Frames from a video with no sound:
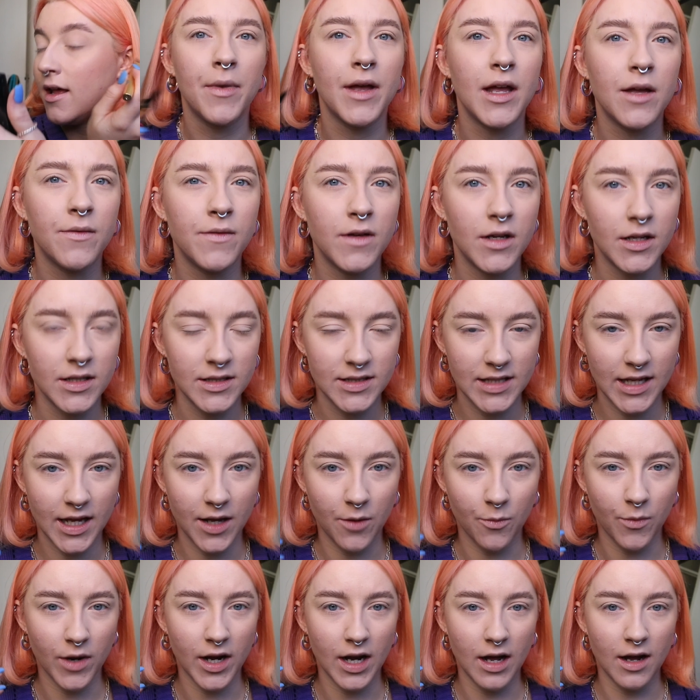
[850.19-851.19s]
But if you can see,
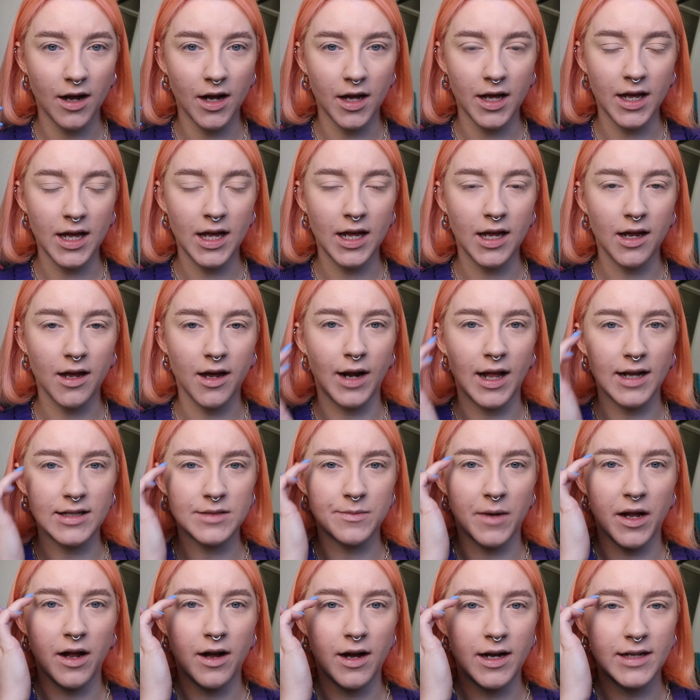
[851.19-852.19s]
when I relax
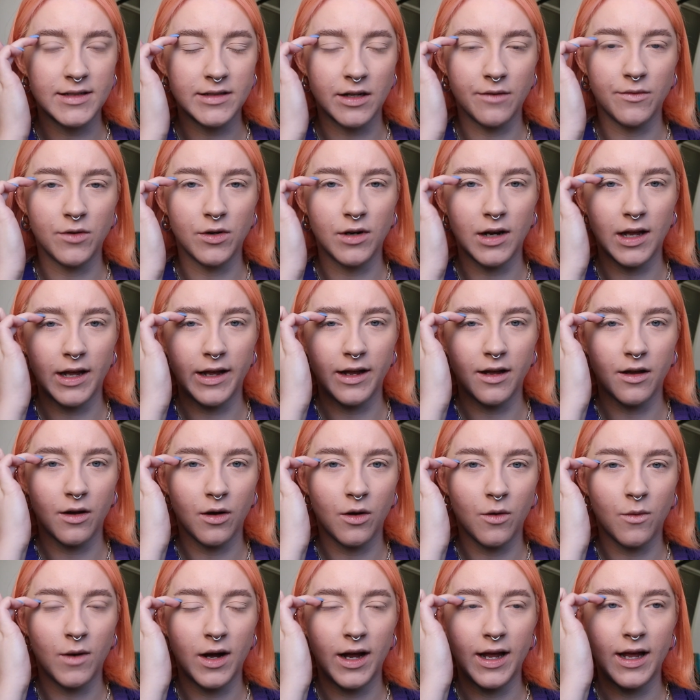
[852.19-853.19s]
my eyes, I've got like
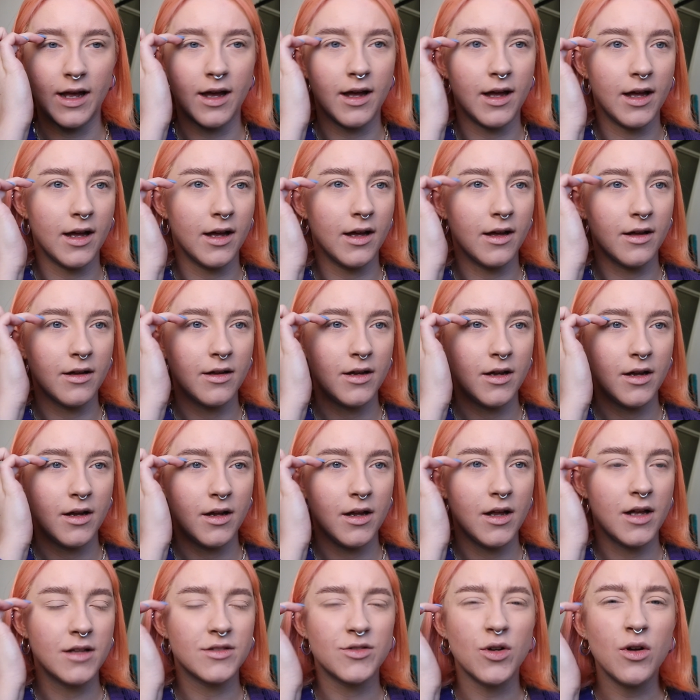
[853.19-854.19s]
quite a,
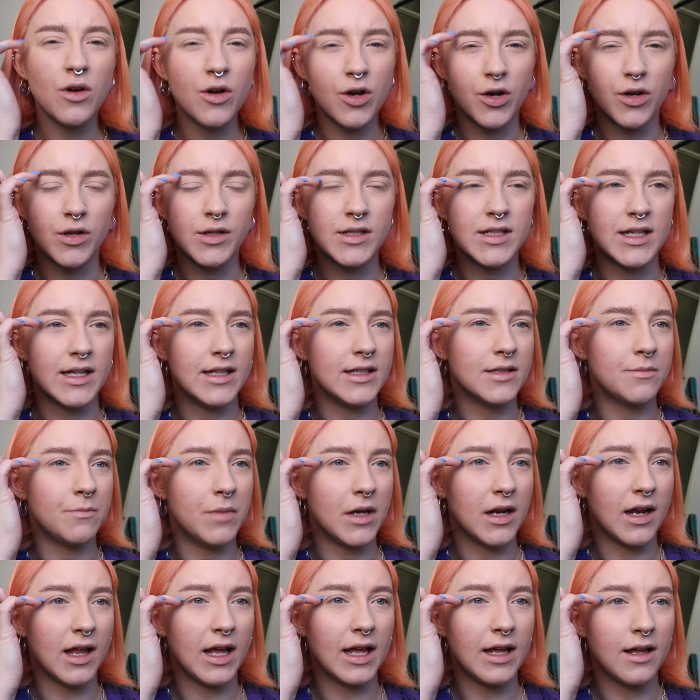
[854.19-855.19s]
it's not hooded,
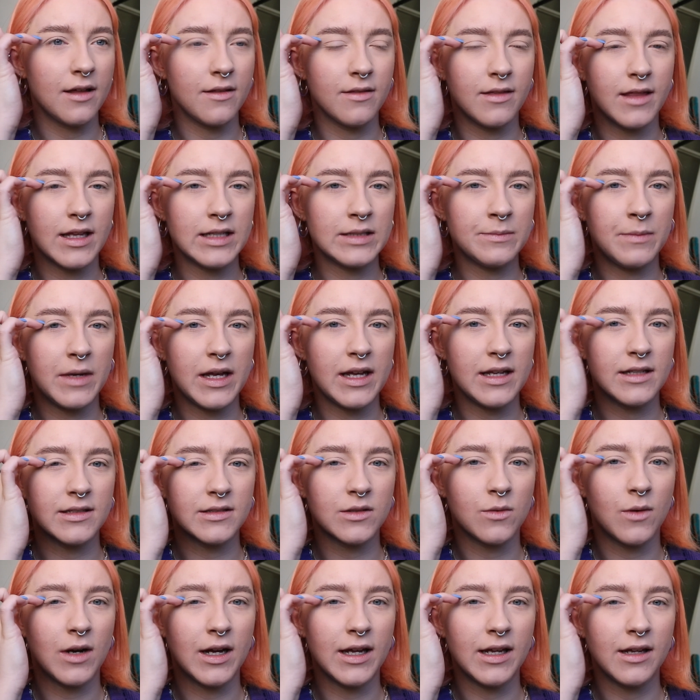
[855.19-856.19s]
but like this bit is
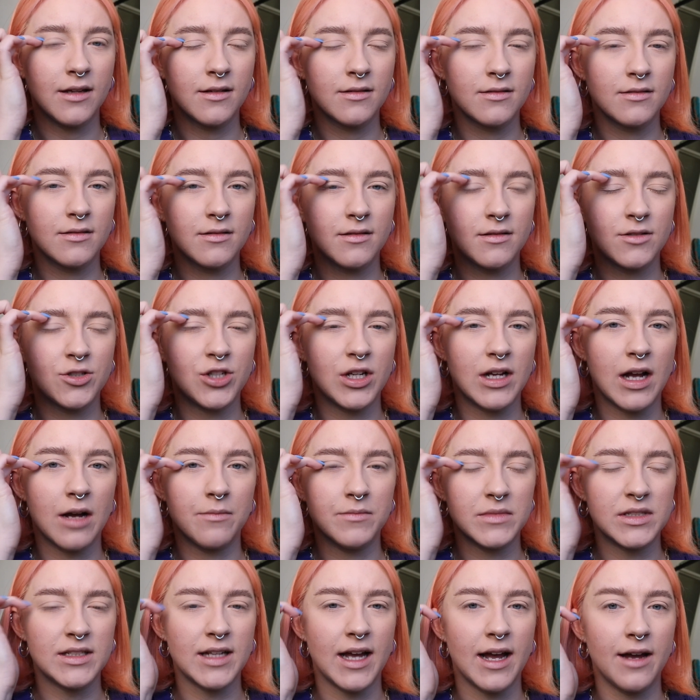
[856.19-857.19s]
quite, she
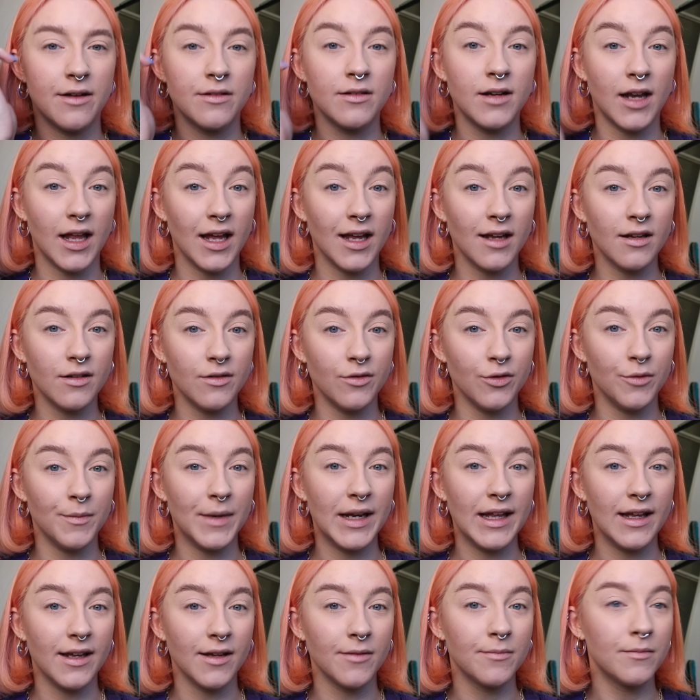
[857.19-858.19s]
comes down, like
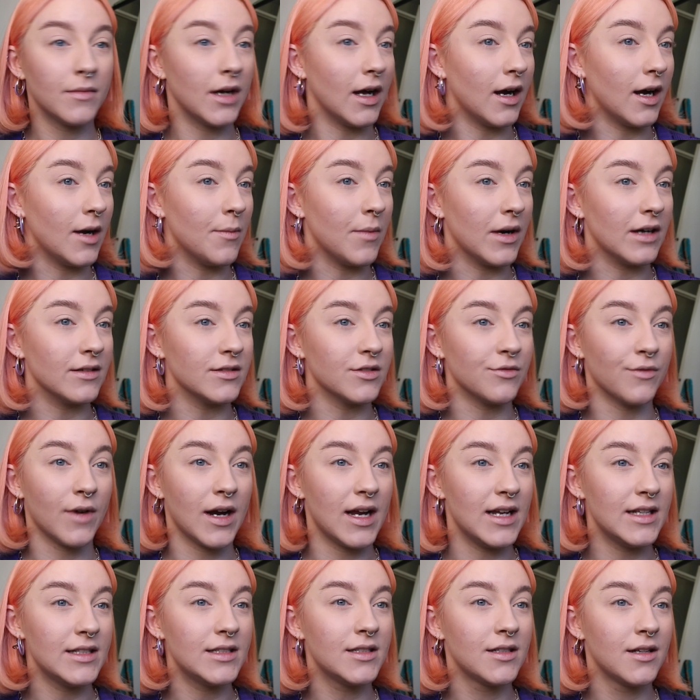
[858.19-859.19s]
normally my eyebrows are
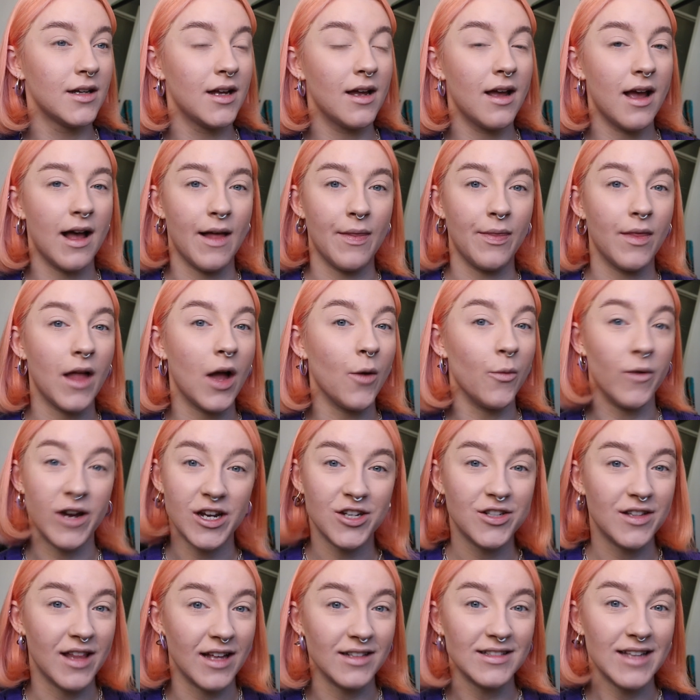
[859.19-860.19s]
raised, and I
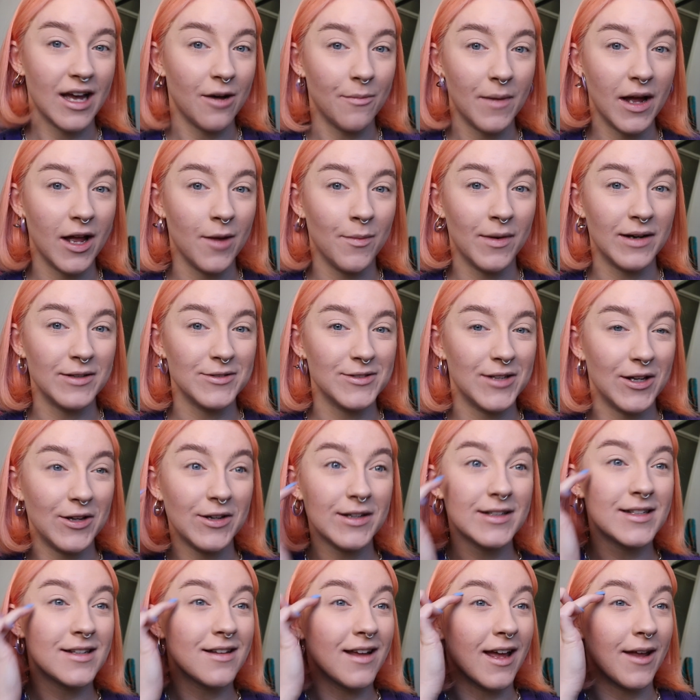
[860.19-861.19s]
wish that's how my eyebrows
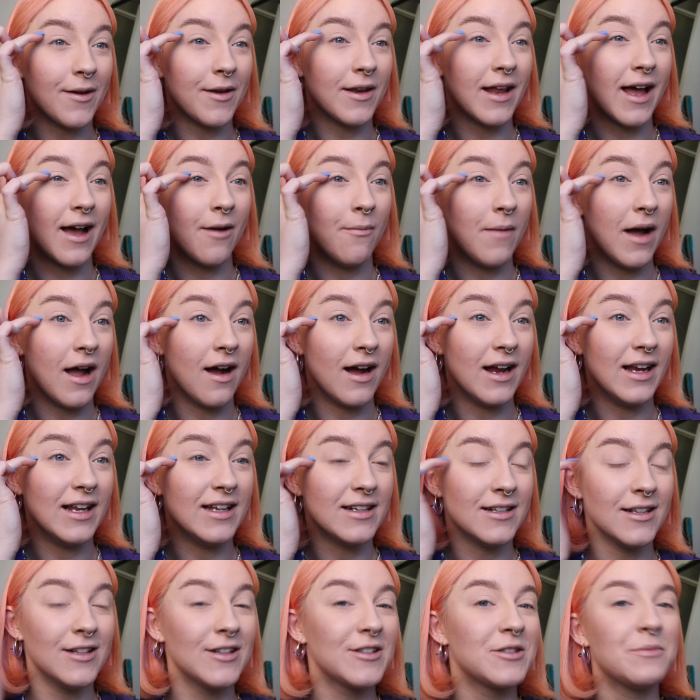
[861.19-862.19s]
looked and how my
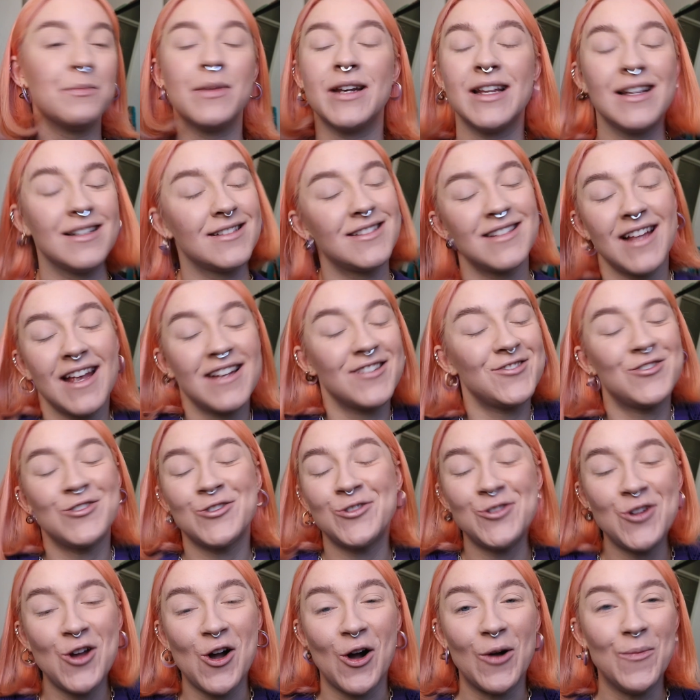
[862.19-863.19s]
eyelid looked, but it's
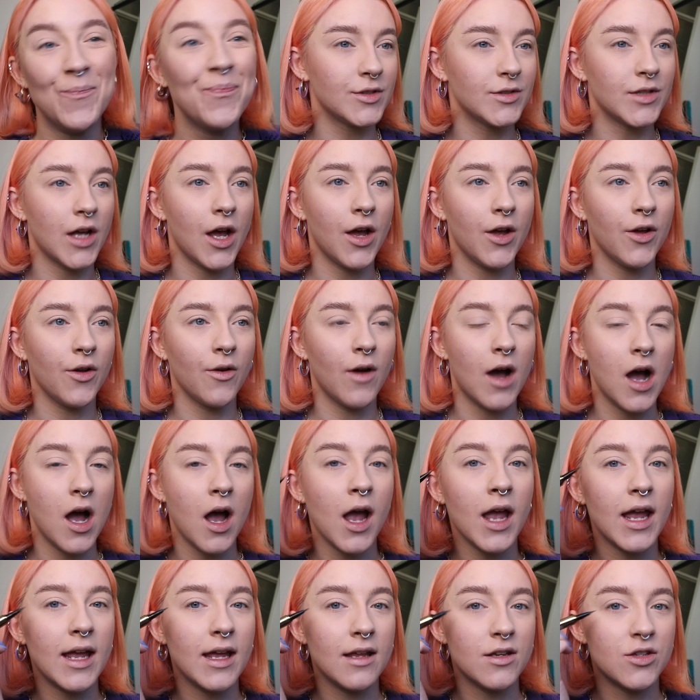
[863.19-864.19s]
just not. So
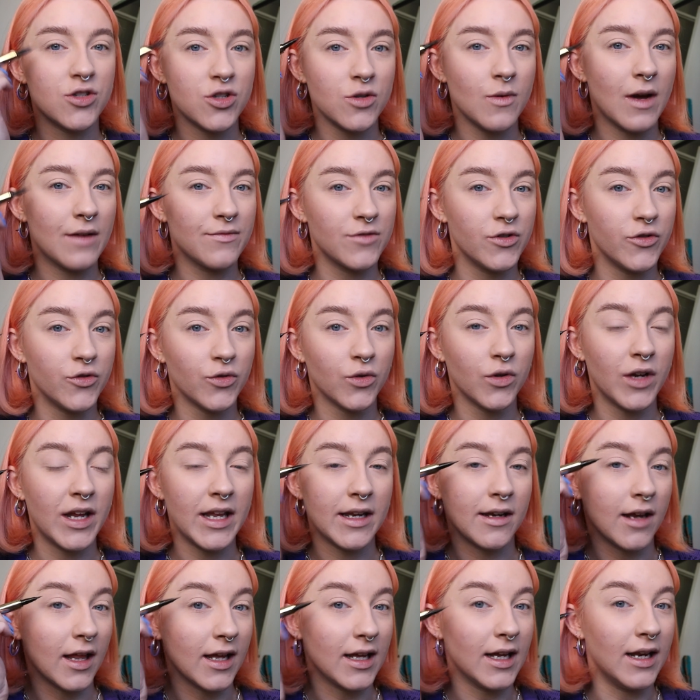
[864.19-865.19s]
I do have to draw
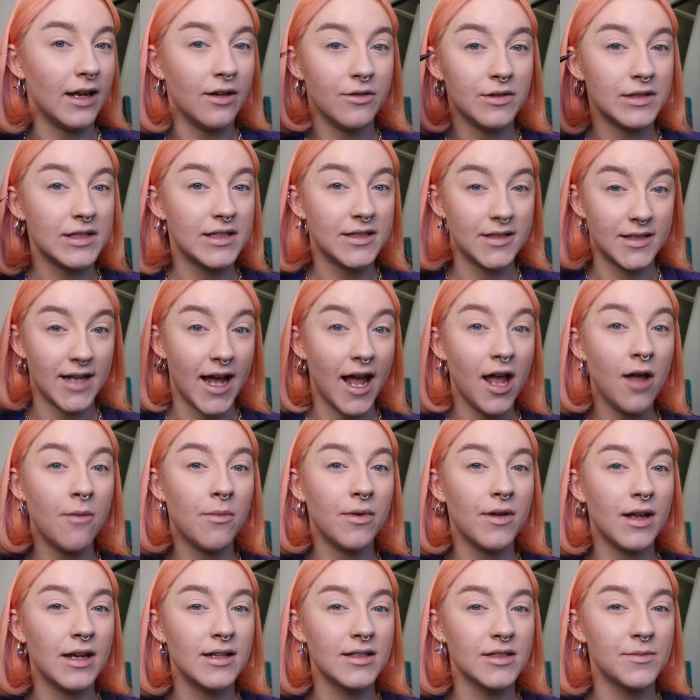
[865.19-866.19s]
in like a little step
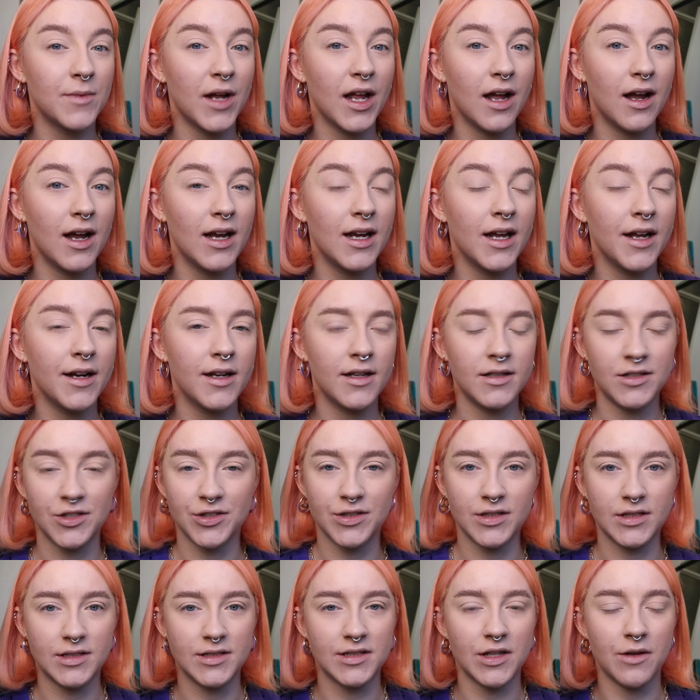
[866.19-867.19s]
into my eyeliner,
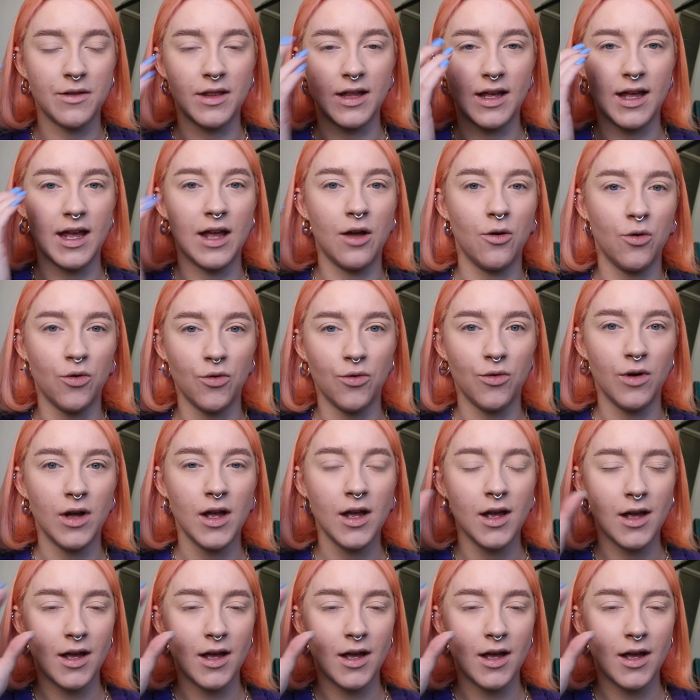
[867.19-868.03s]
just so that it all